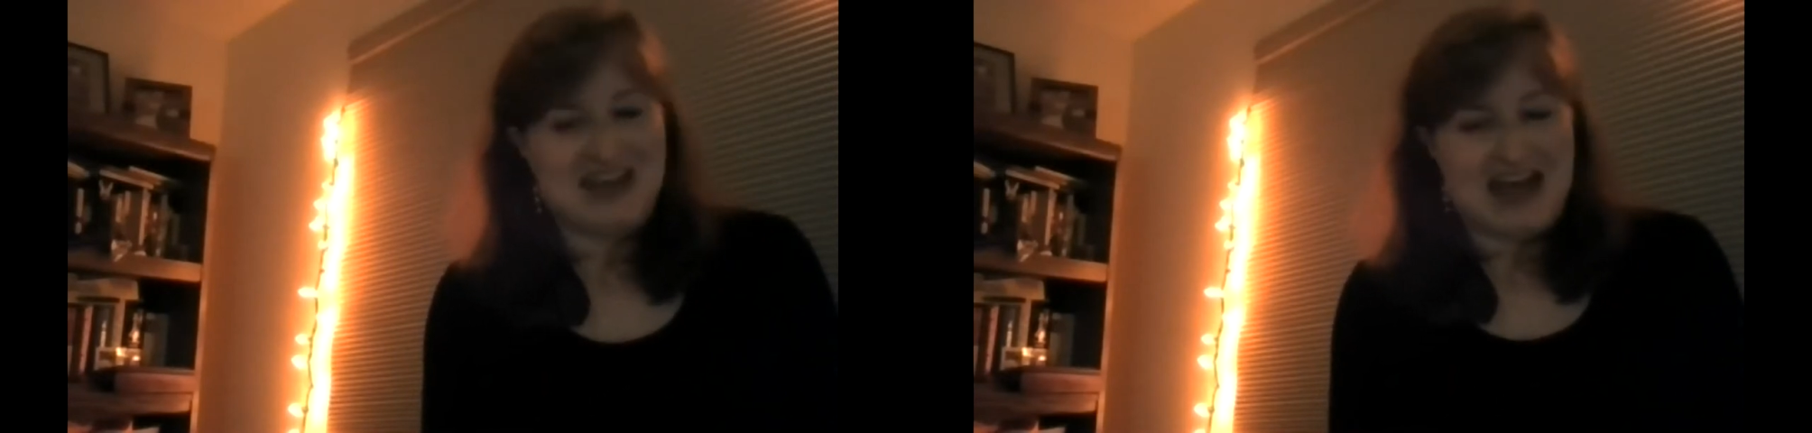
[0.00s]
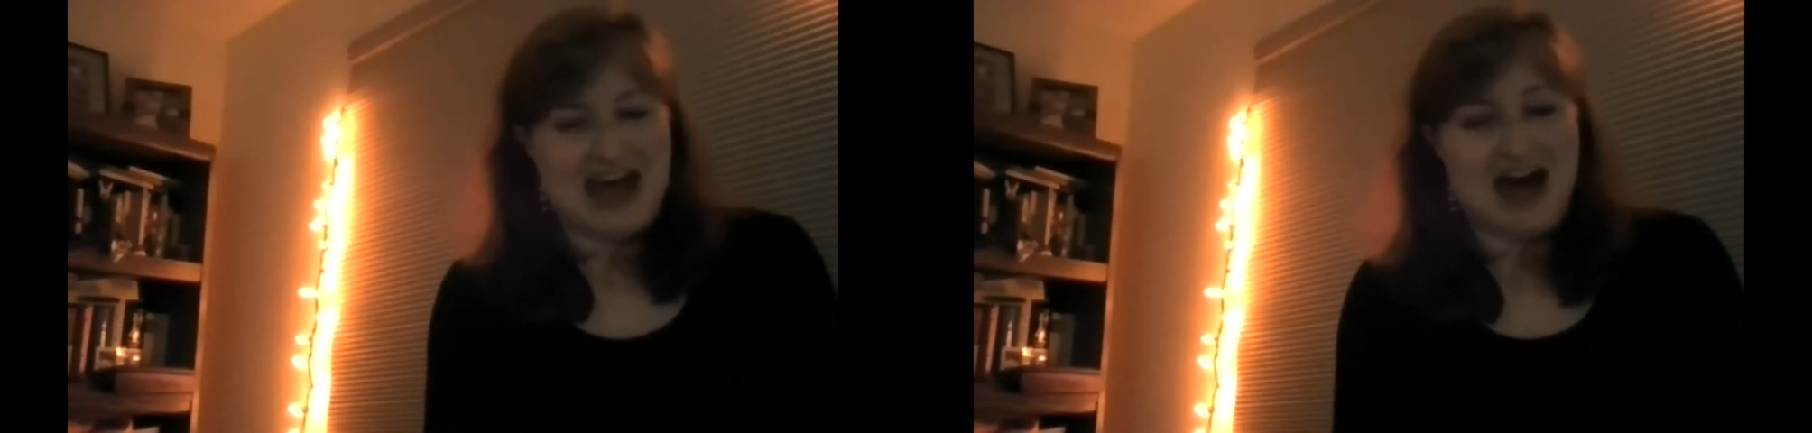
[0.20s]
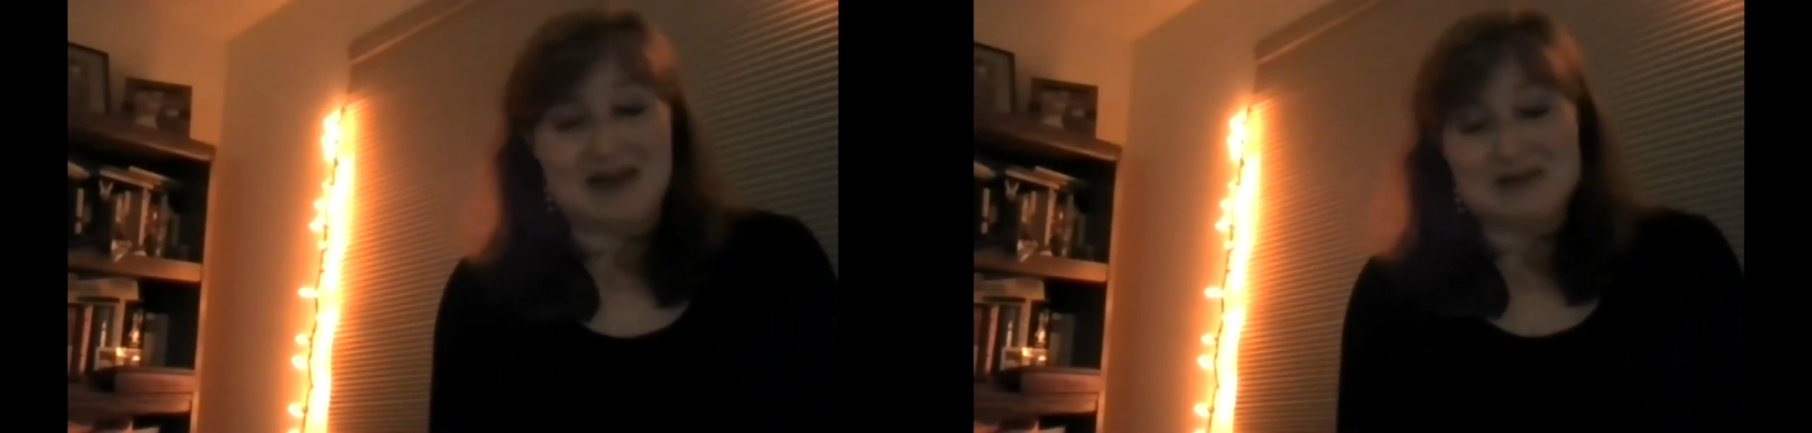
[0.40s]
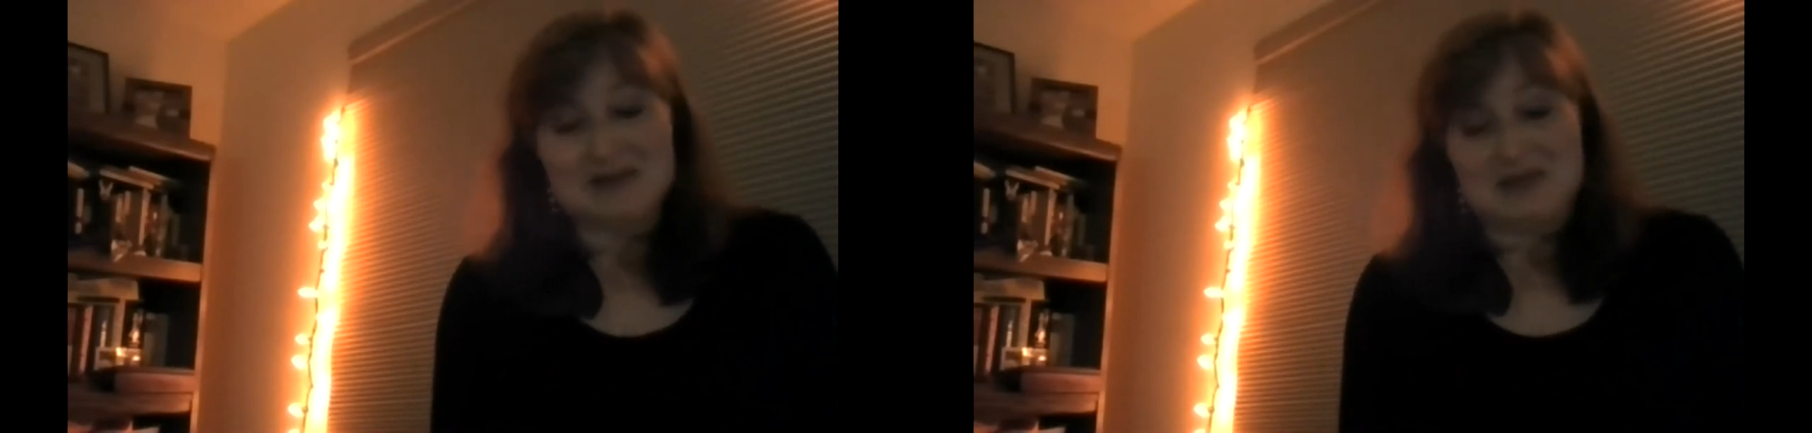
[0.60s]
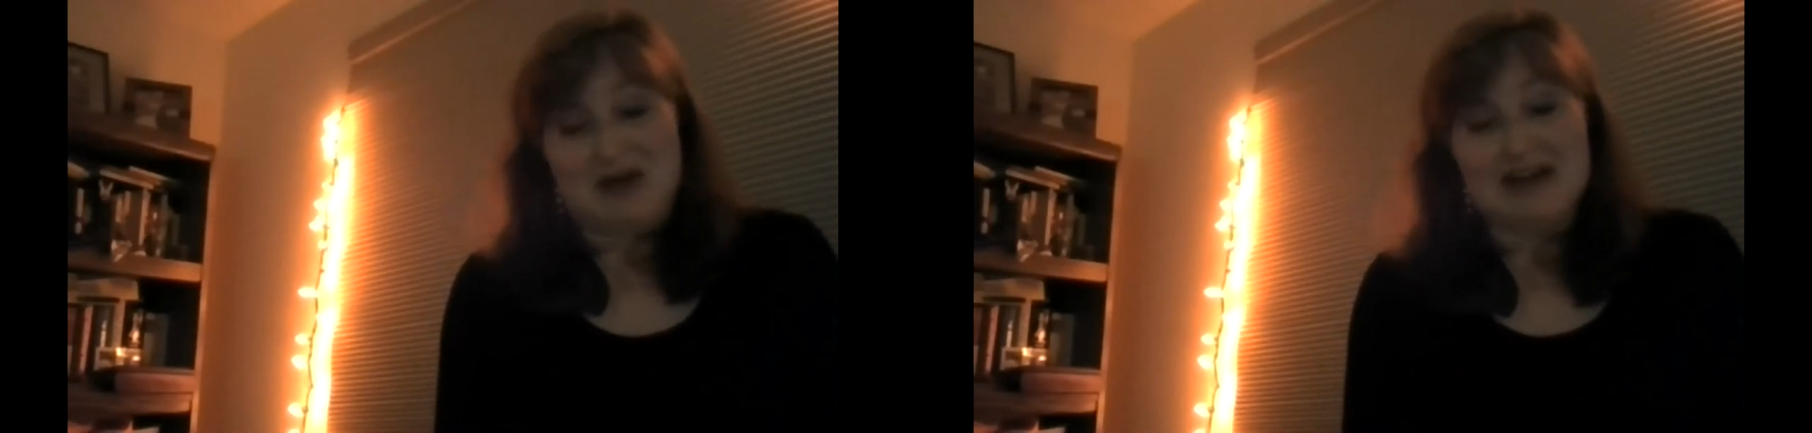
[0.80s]
I was
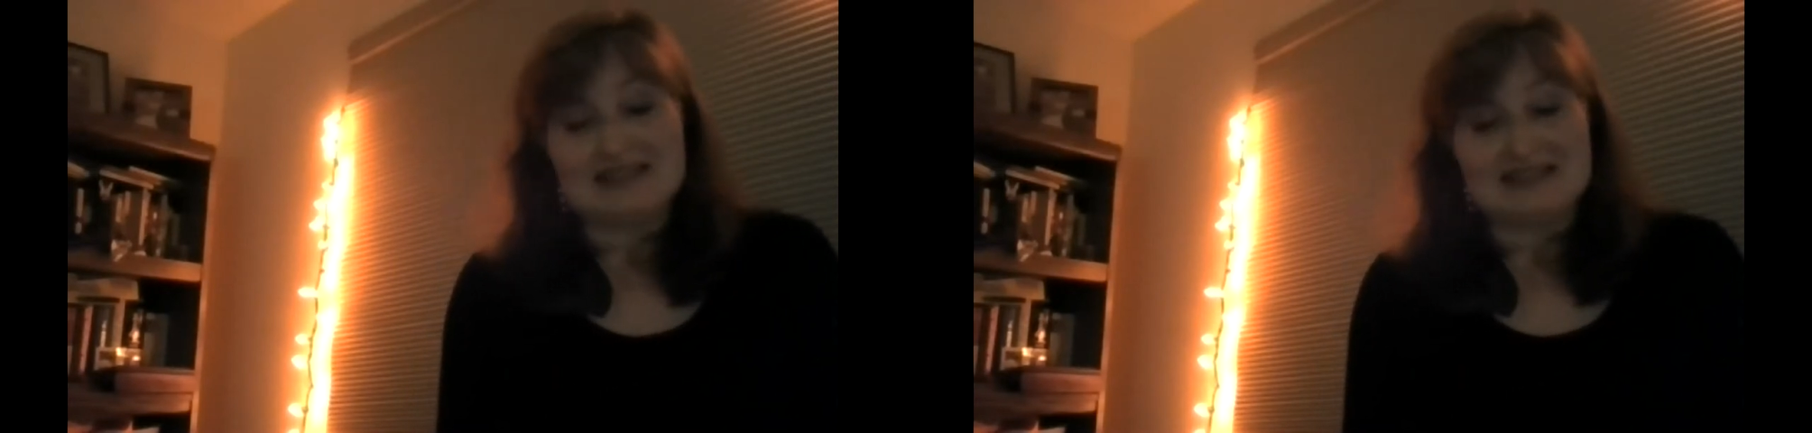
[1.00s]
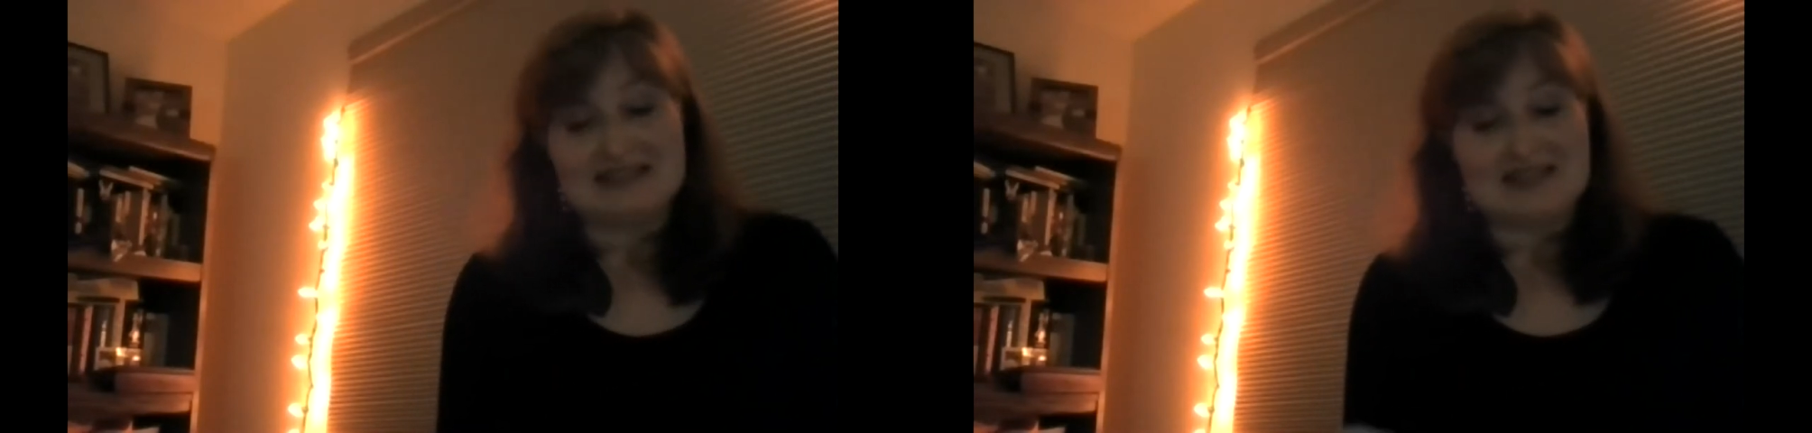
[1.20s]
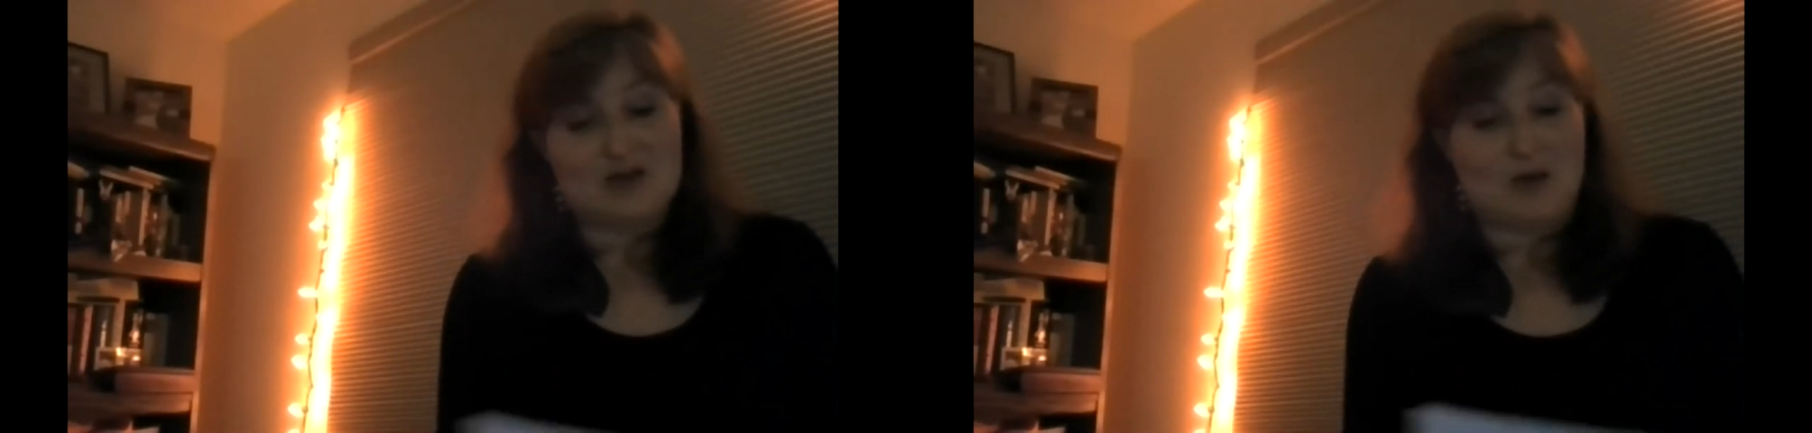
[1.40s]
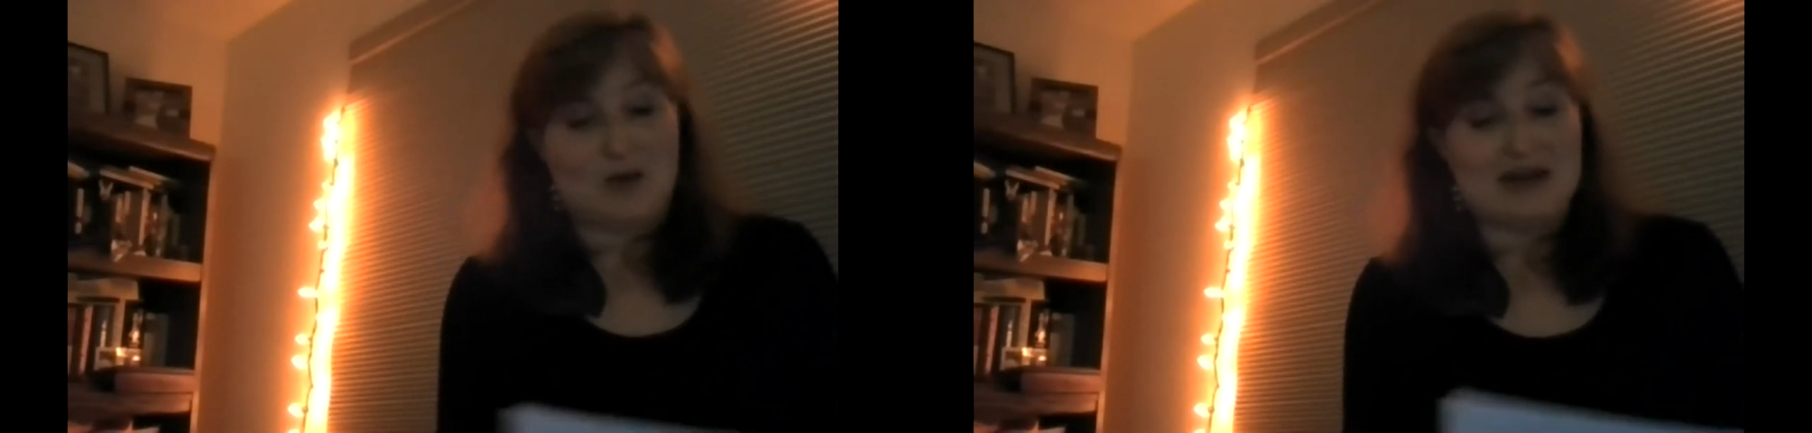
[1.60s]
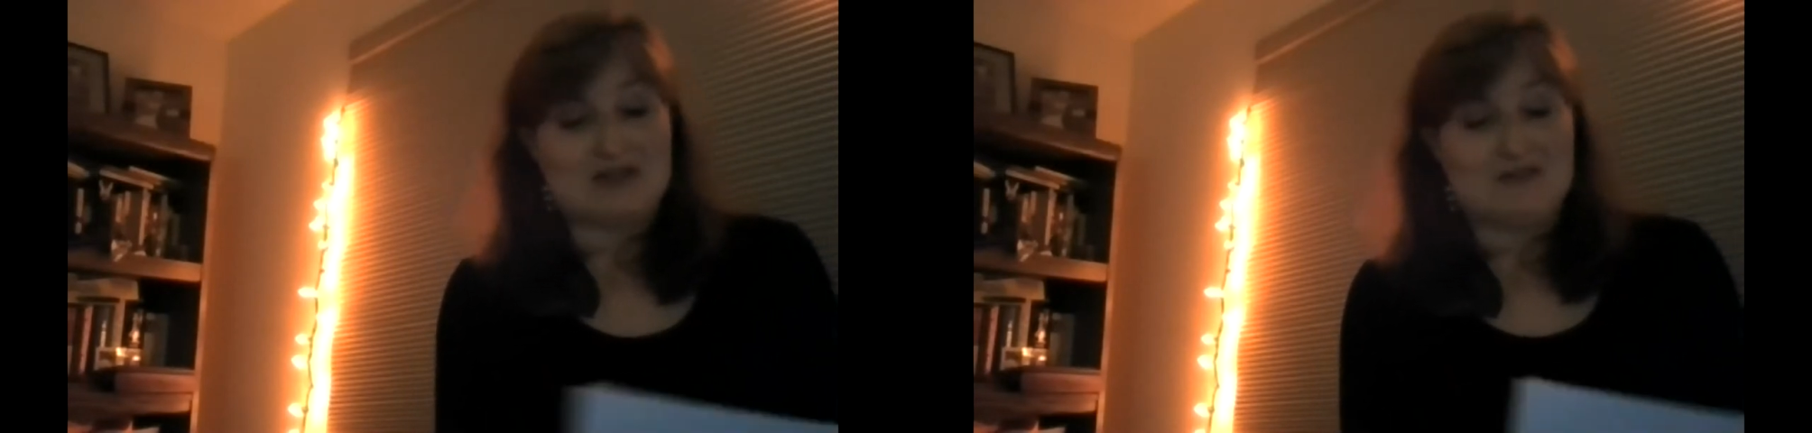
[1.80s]
surprised to see her quite
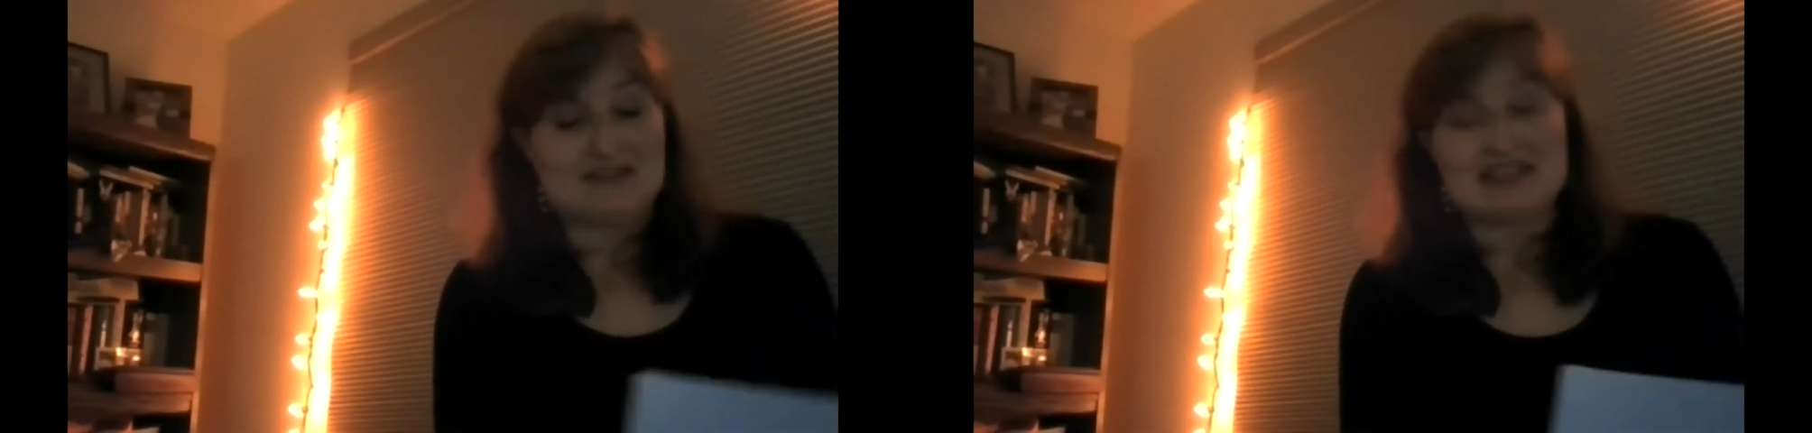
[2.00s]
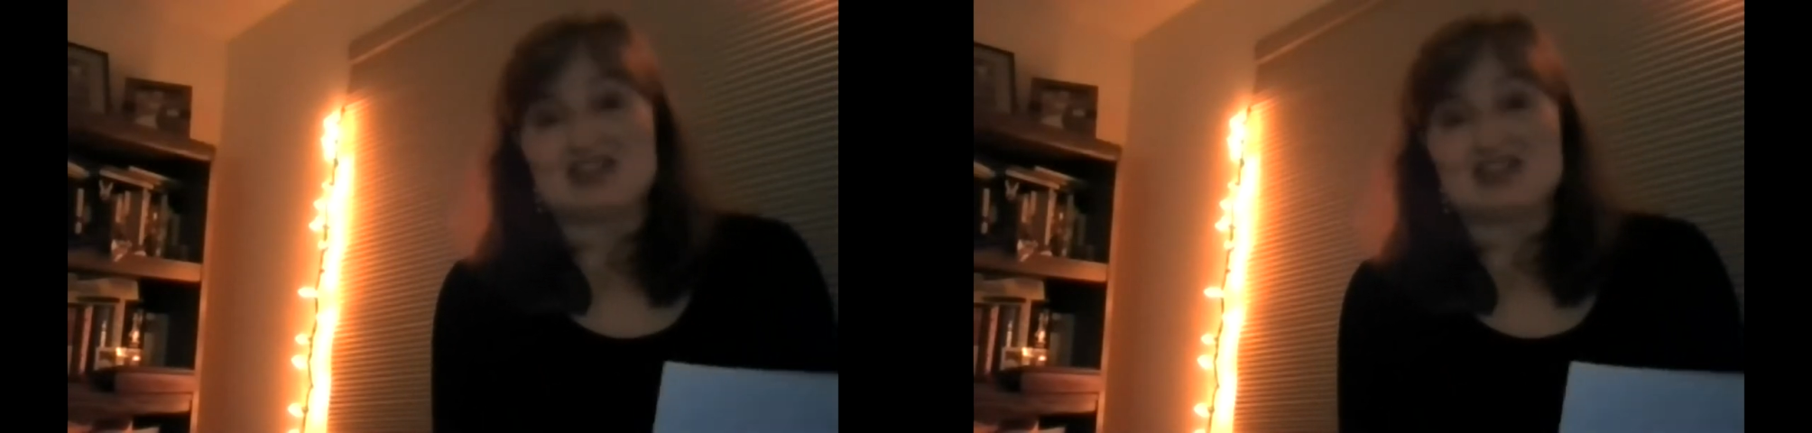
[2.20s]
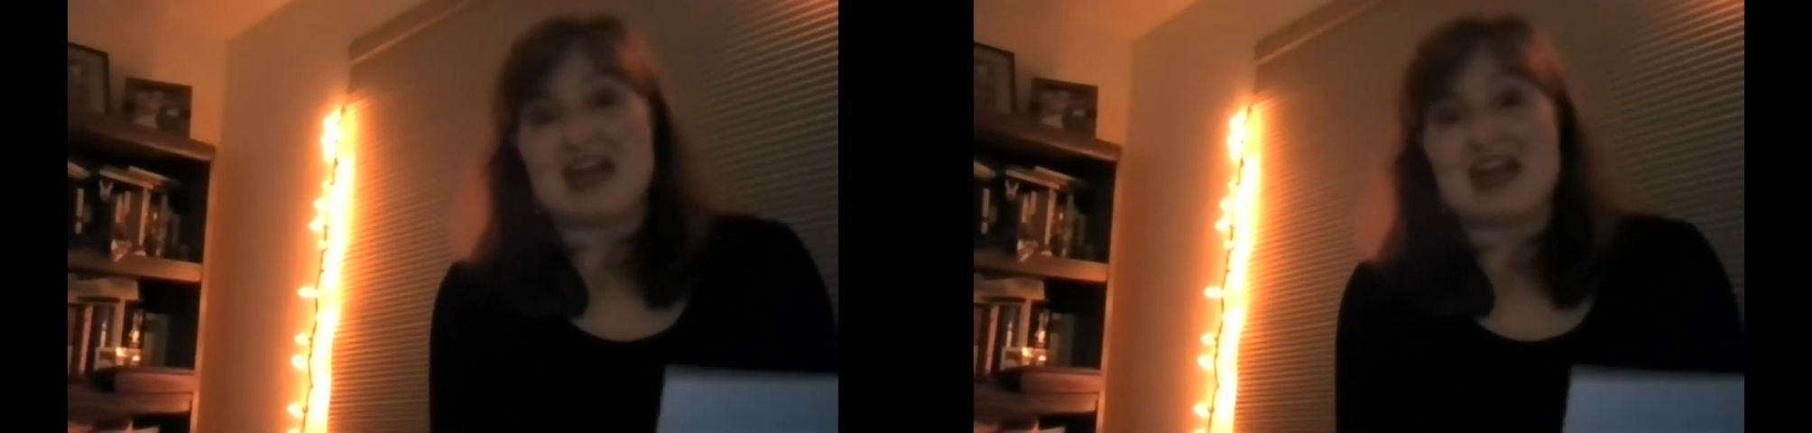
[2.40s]
nervous as she handed them